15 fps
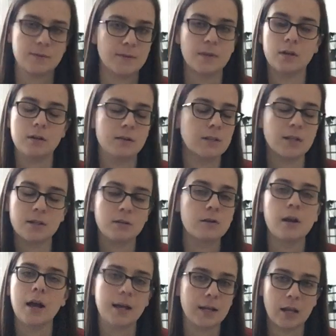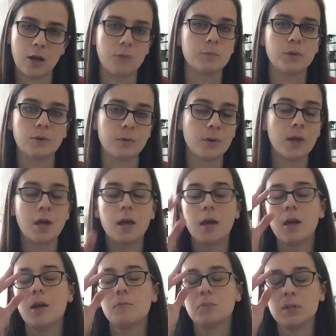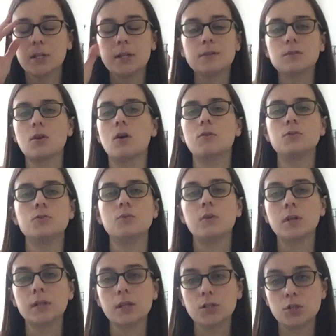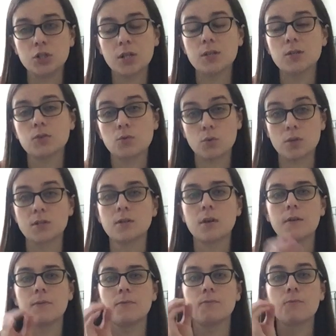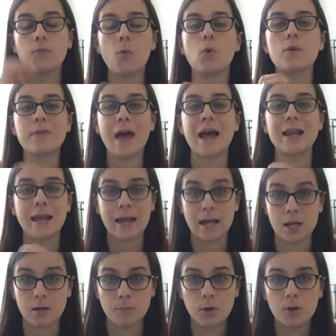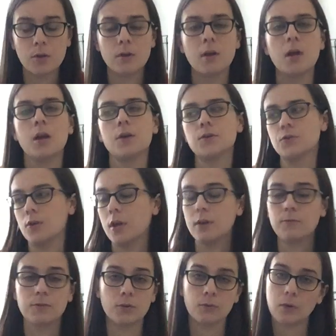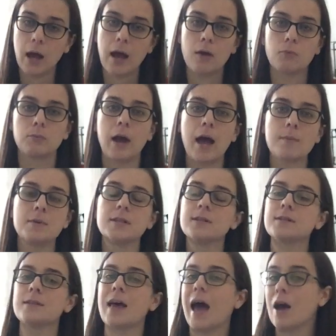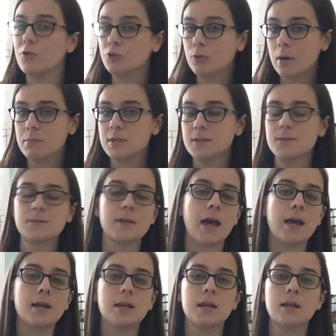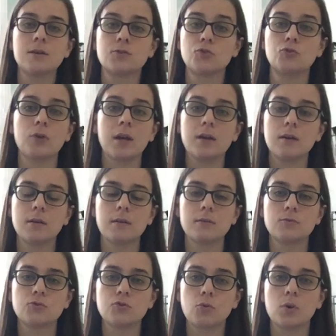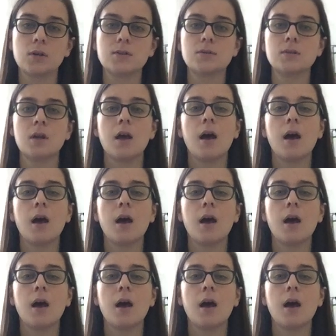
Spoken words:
They're not going to help you. Please go to a legit source for that animal. So like for rabbits, the House Rabbit Society is a great source.